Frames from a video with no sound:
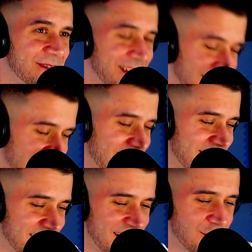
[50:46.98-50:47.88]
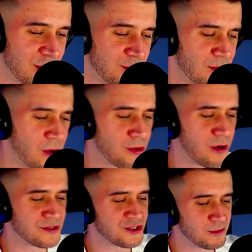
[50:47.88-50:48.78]
Yeah. Well, we won't go
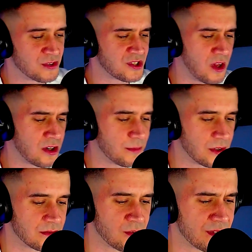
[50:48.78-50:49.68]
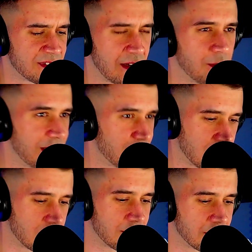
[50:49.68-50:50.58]
on too much longer, but do you want to tell
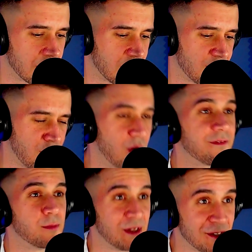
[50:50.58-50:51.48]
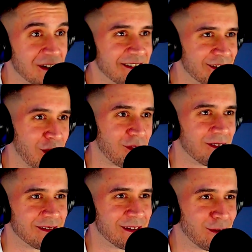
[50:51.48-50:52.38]
people who are not familiar,
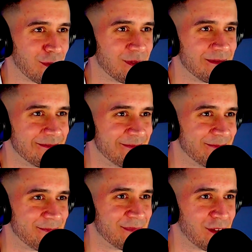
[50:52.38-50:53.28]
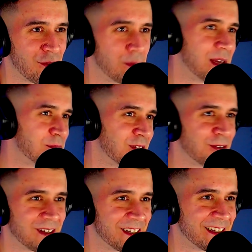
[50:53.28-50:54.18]
the other people
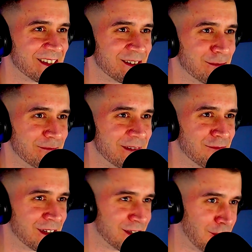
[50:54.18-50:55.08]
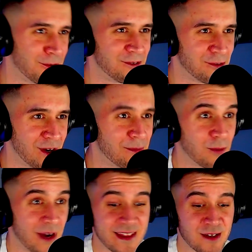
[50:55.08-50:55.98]
looking at this who didn't really know who you were, but
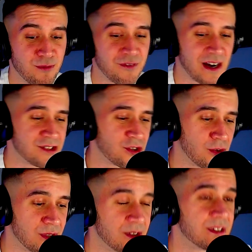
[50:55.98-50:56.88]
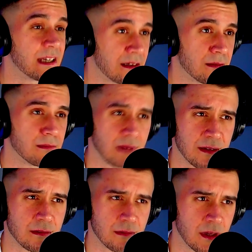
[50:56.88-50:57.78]
where they can find your music and
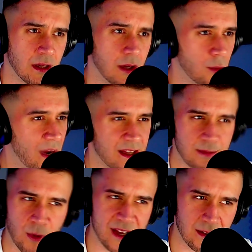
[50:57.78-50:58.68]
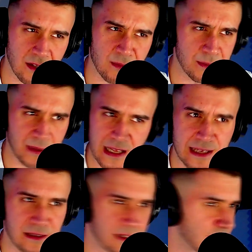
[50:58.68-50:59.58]
where you're going to be
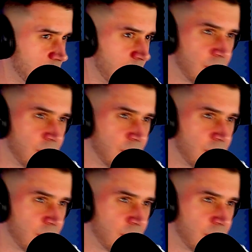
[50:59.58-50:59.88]
playing this summer